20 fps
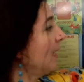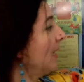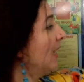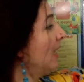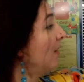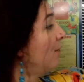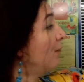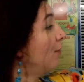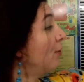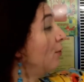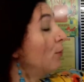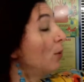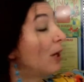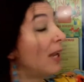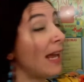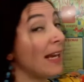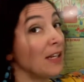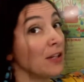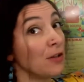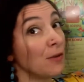If you would
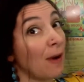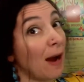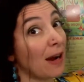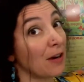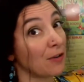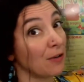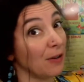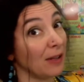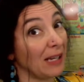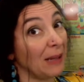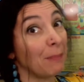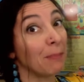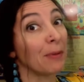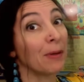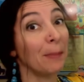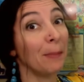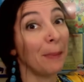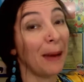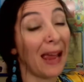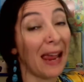like to actually
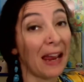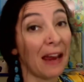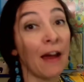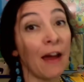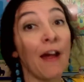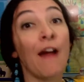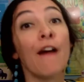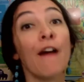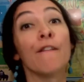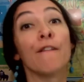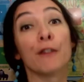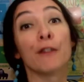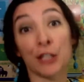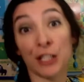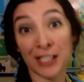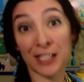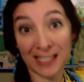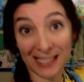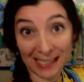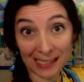prepay for
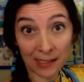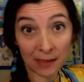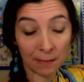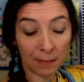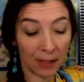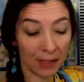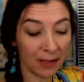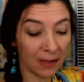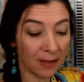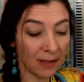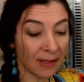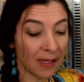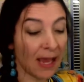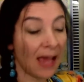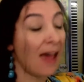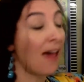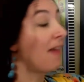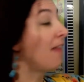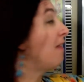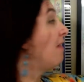6 months,
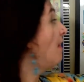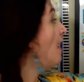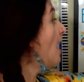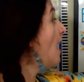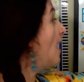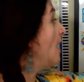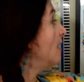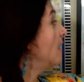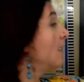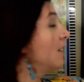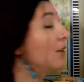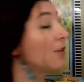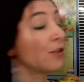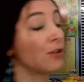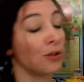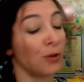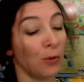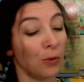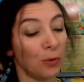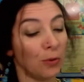then your
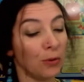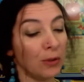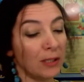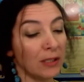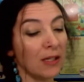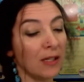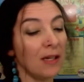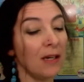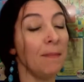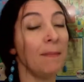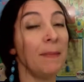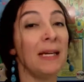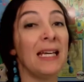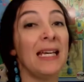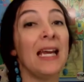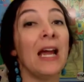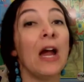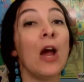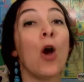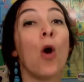total is going to be
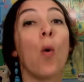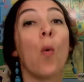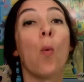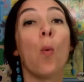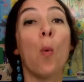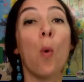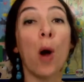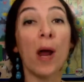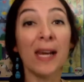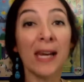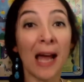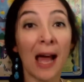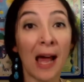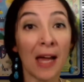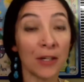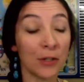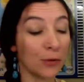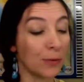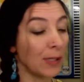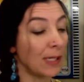
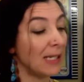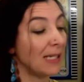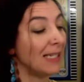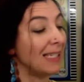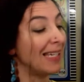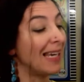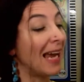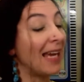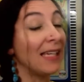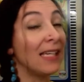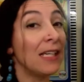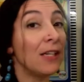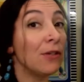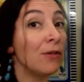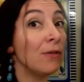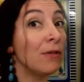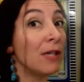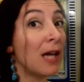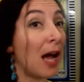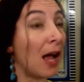
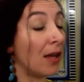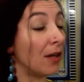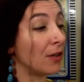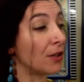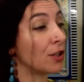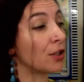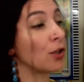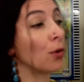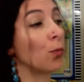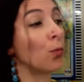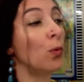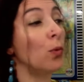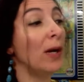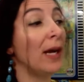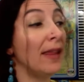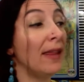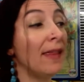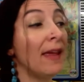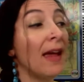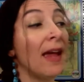$192
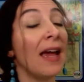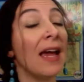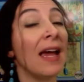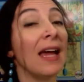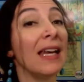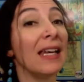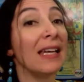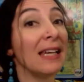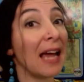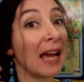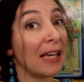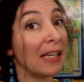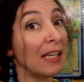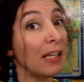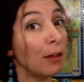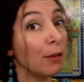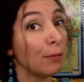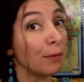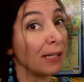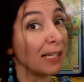with
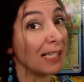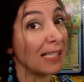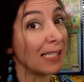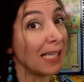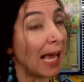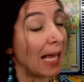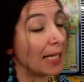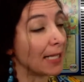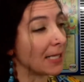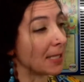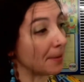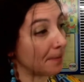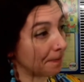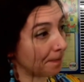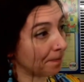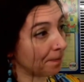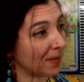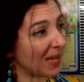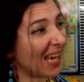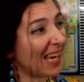93 cents.
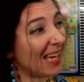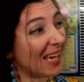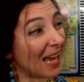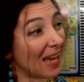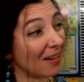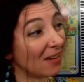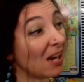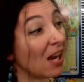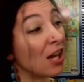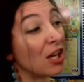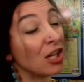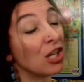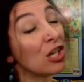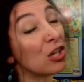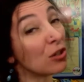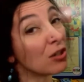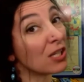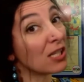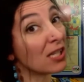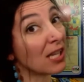Again,
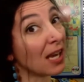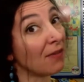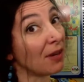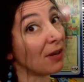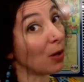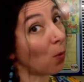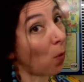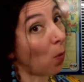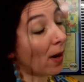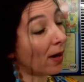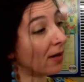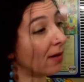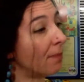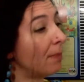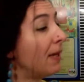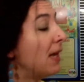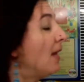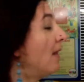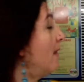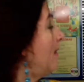you're saving quite a
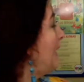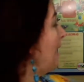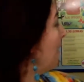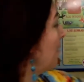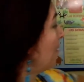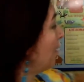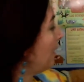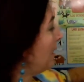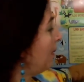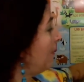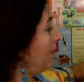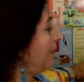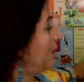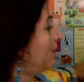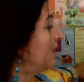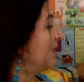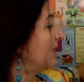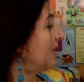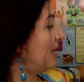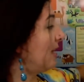bit there if you
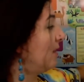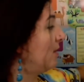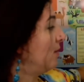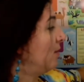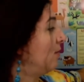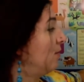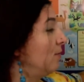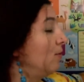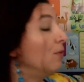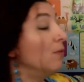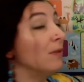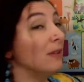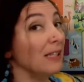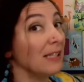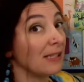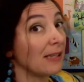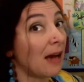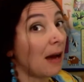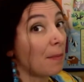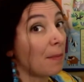decide to do
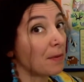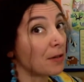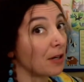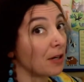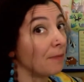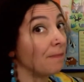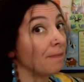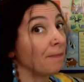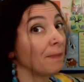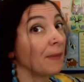this option.